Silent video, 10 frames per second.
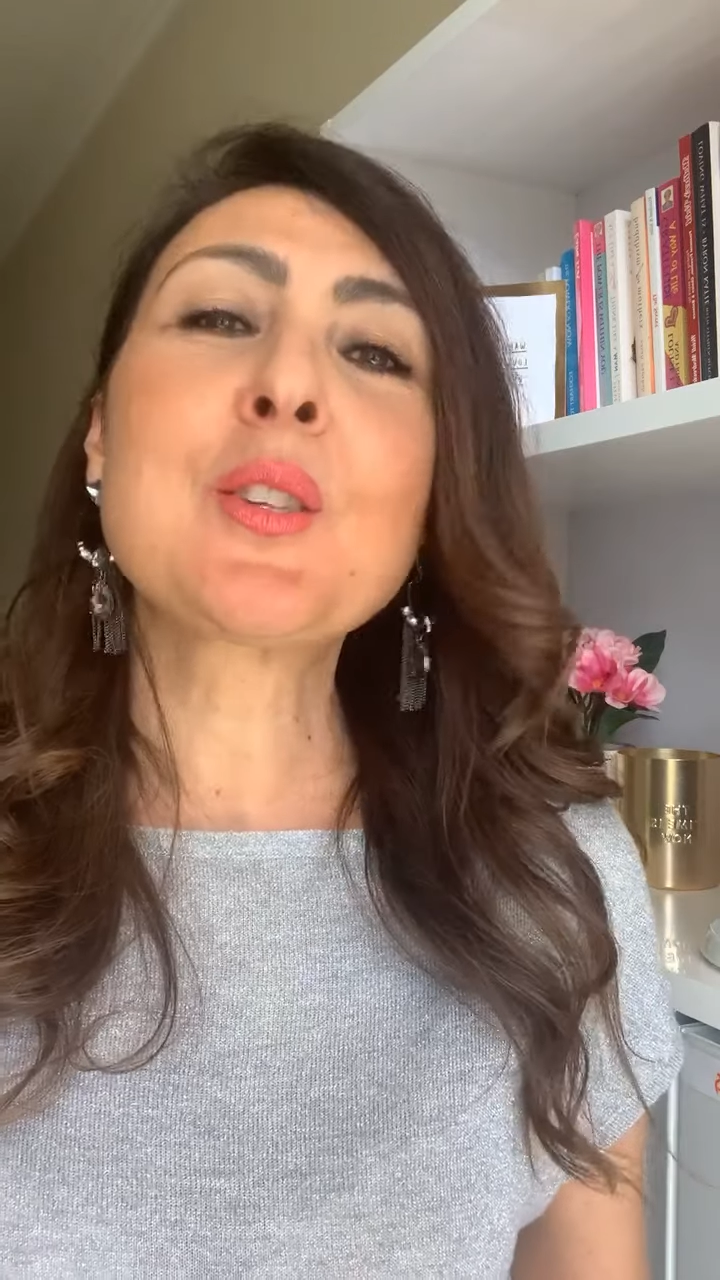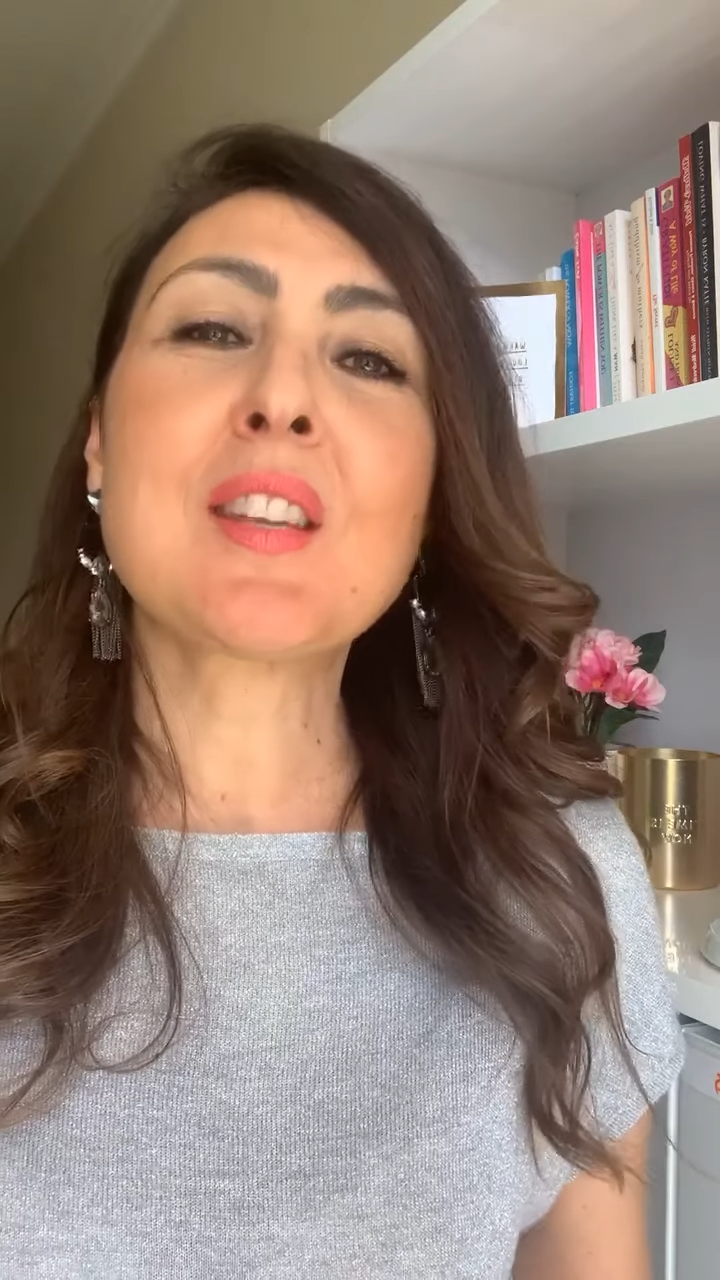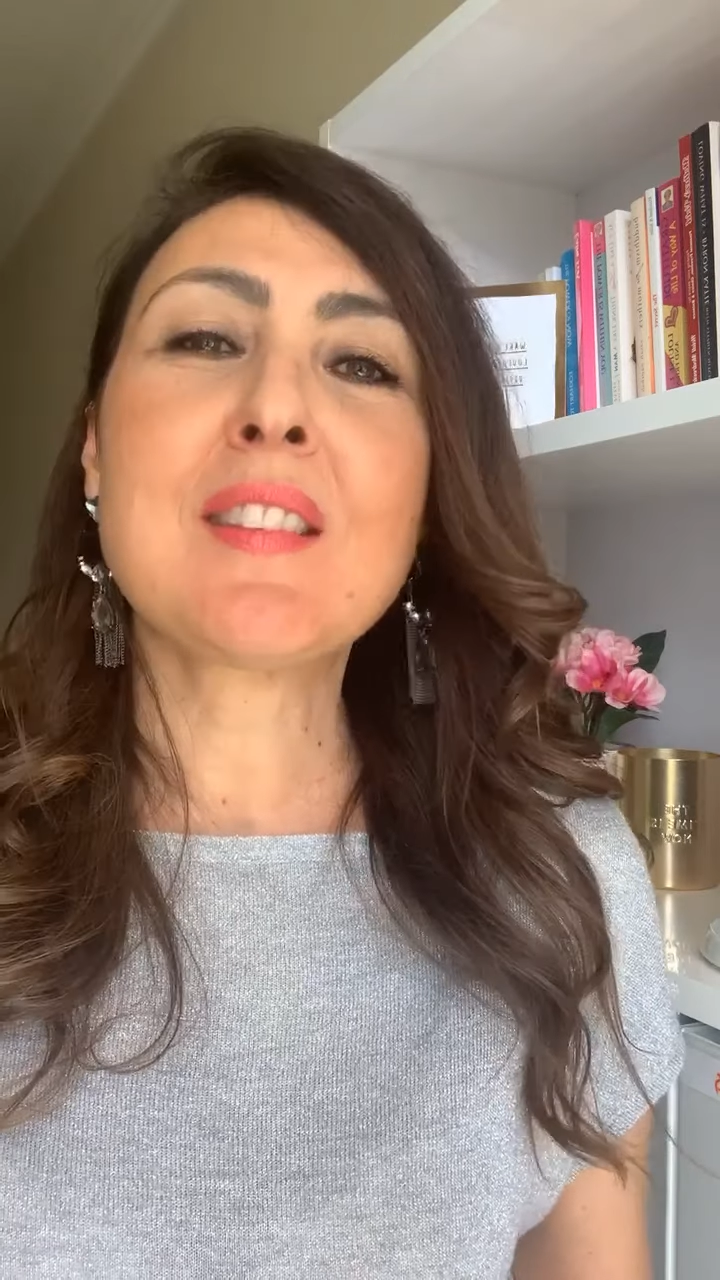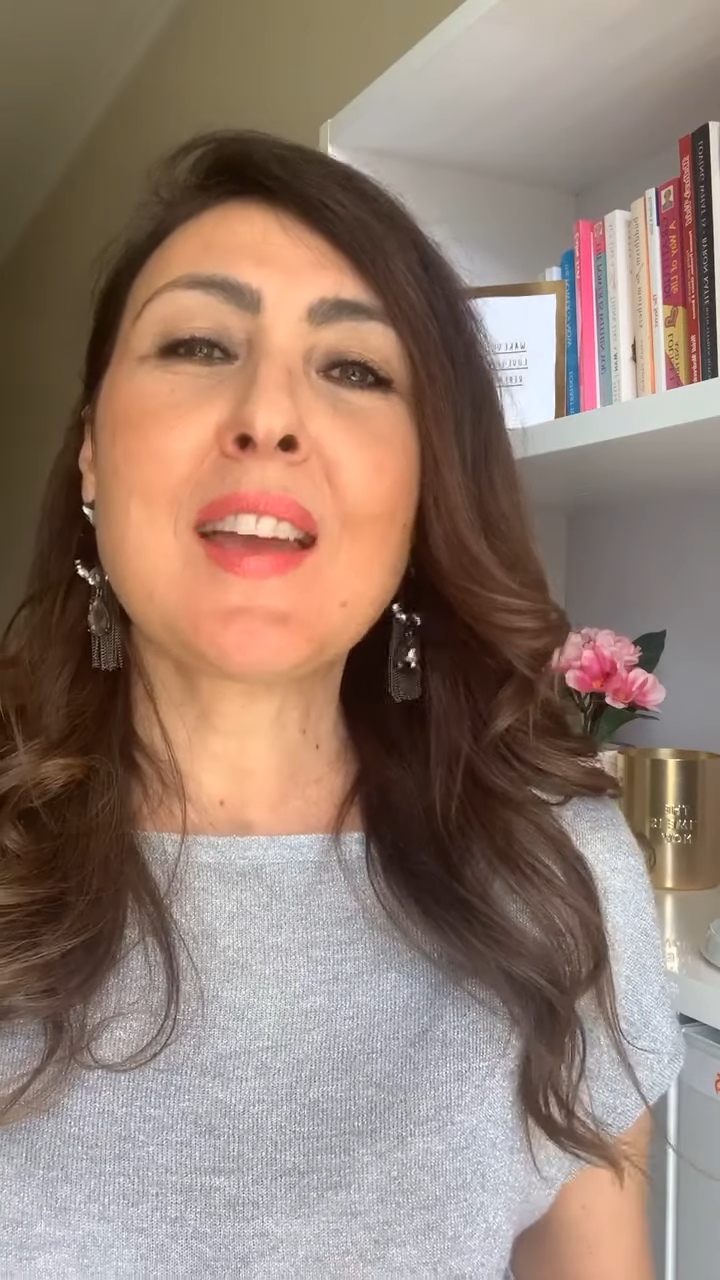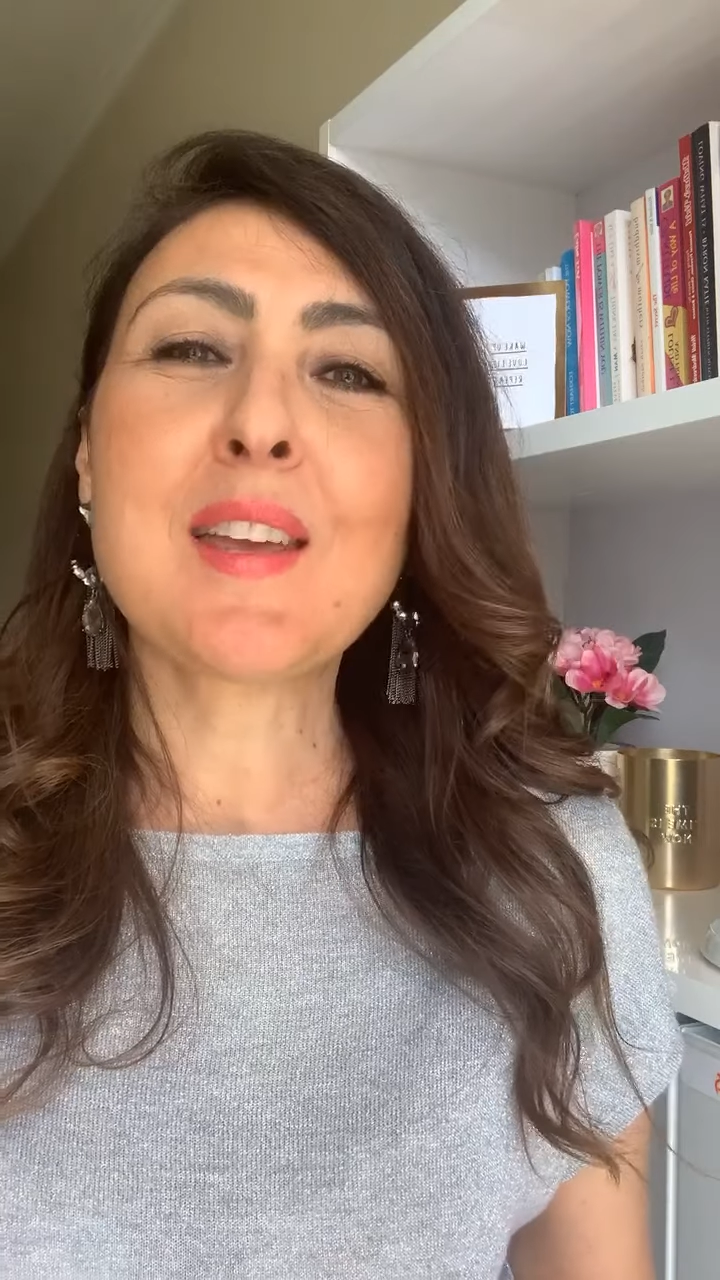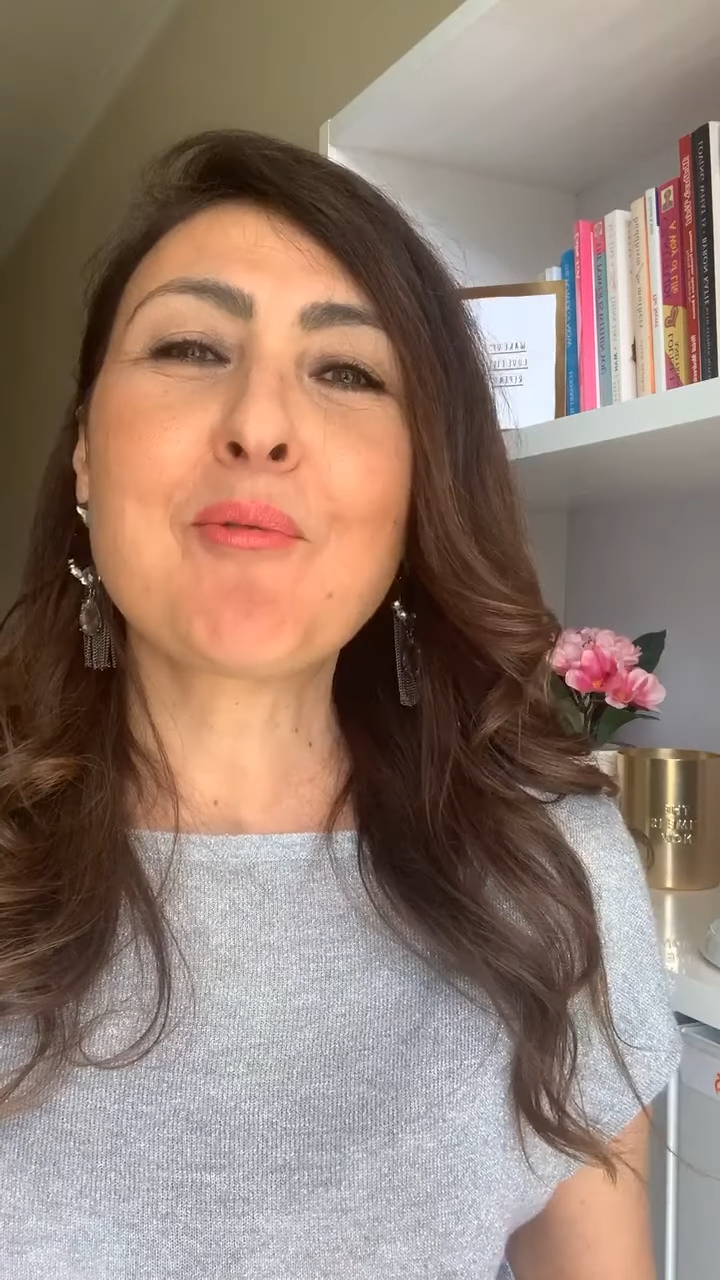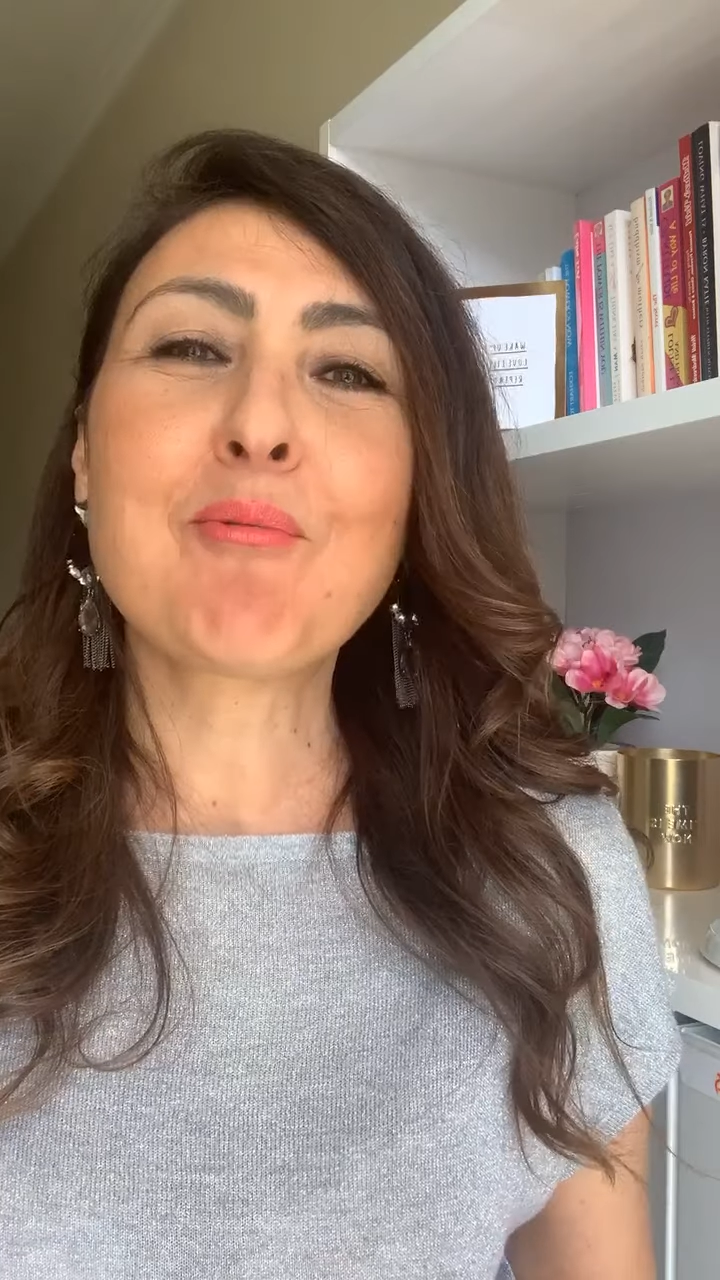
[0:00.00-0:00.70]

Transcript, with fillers: and they